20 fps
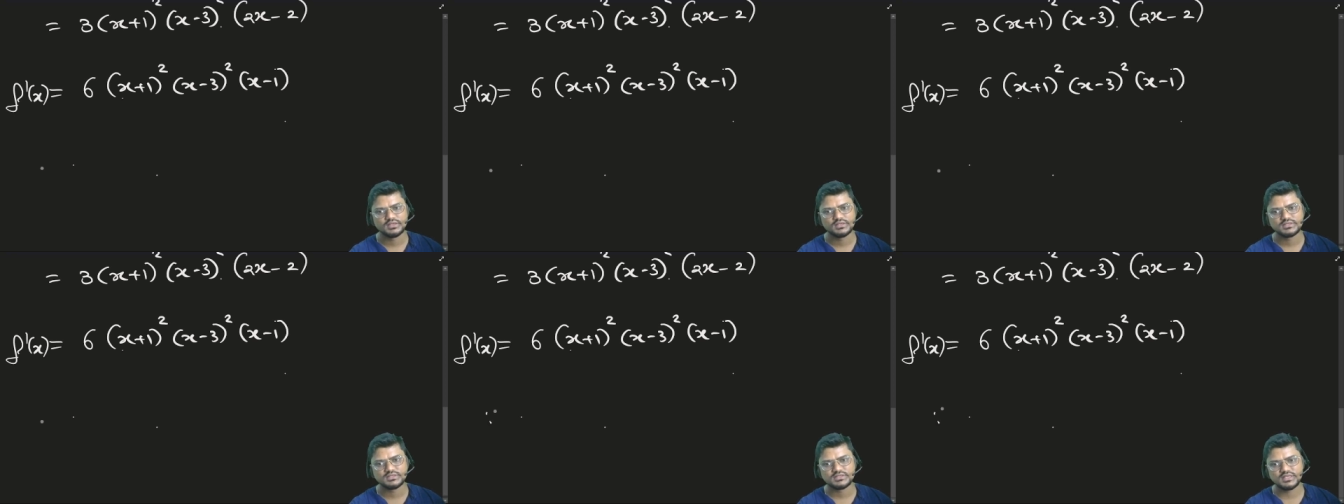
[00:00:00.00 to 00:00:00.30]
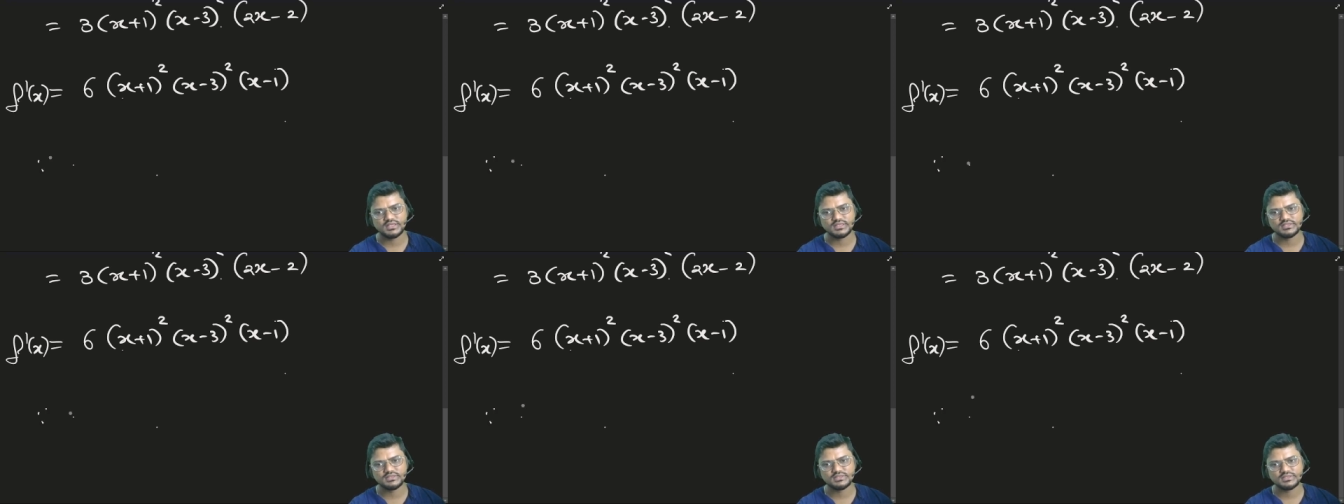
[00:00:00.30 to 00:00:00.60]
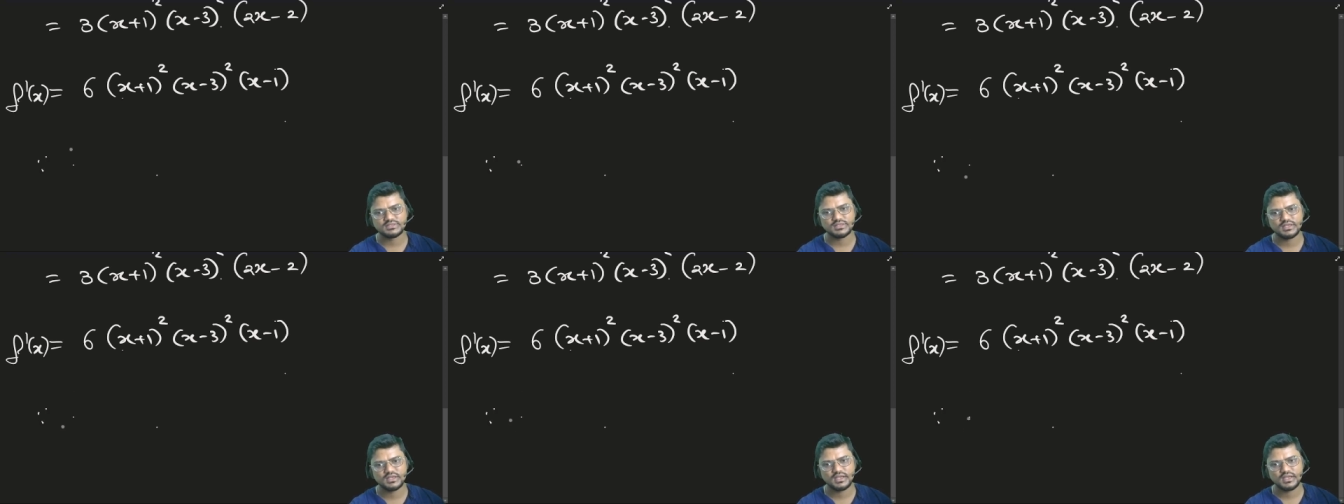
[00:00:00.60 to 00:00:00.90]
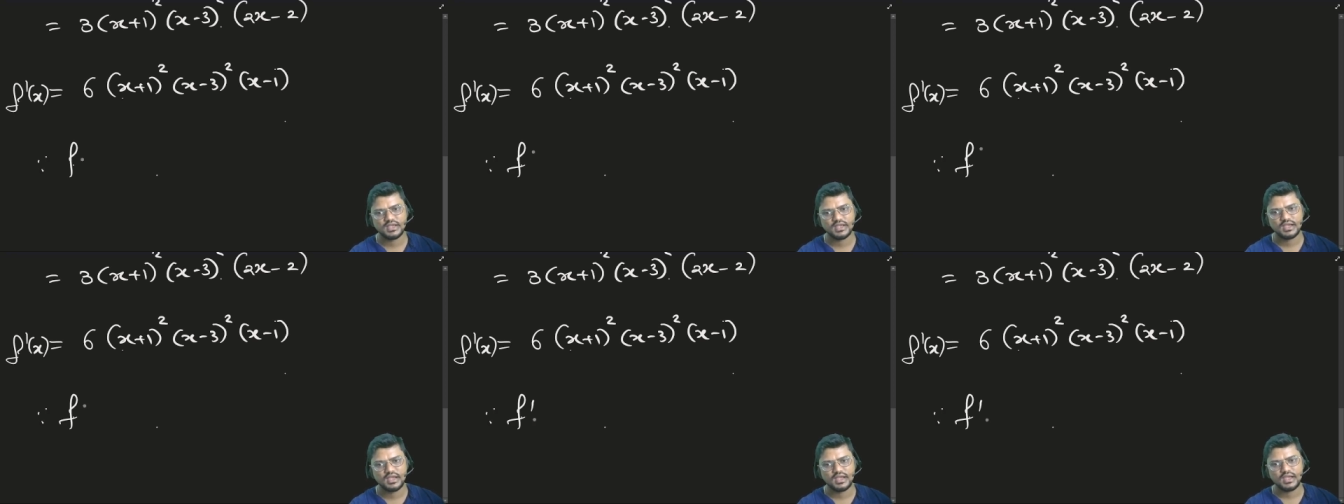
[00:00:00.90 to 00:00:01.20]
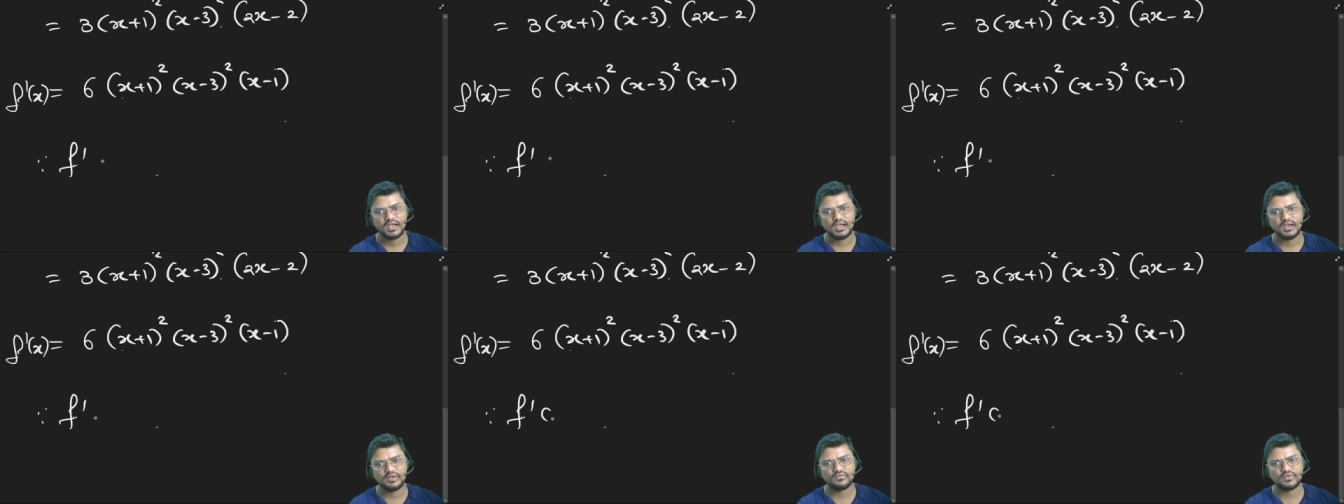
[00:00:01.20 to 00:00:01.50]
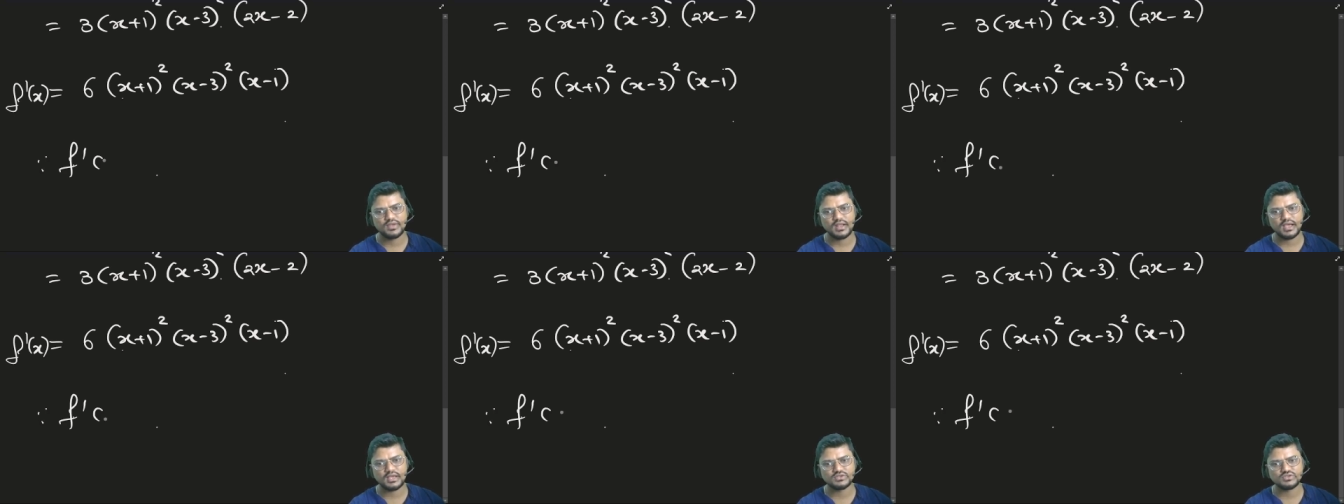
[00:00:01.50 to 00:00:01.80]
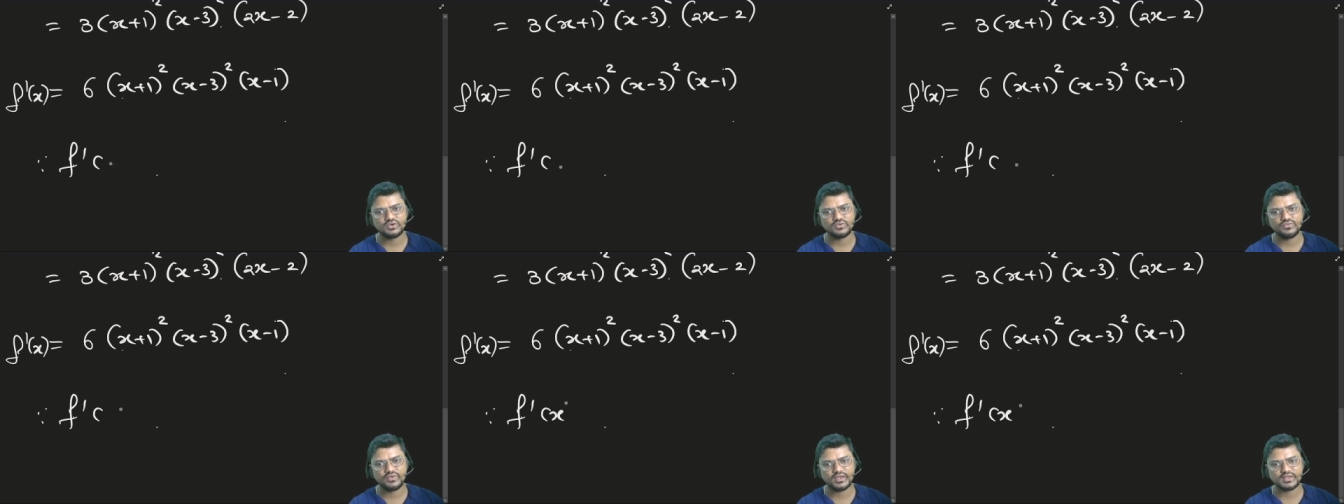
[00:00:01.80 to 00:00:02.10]
since f
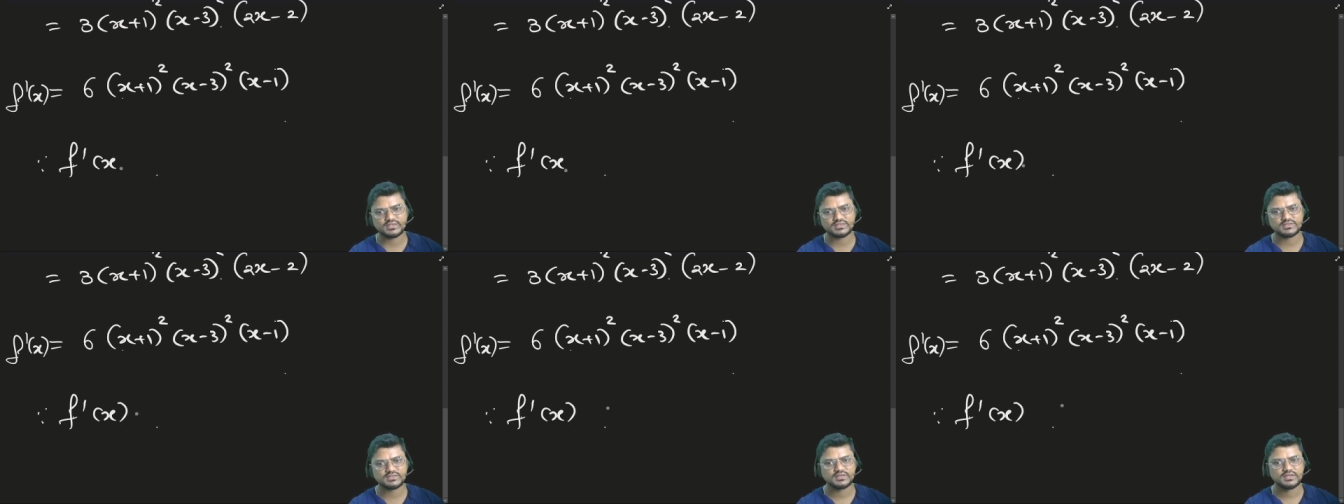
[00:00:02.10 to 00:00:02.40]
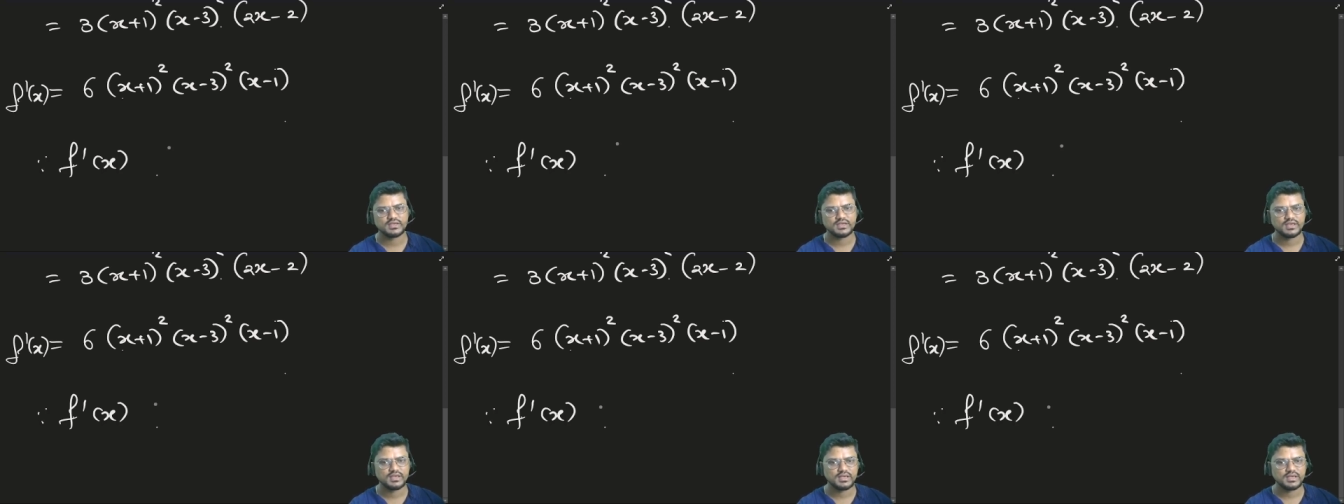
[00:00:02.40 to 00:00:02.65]
dash of x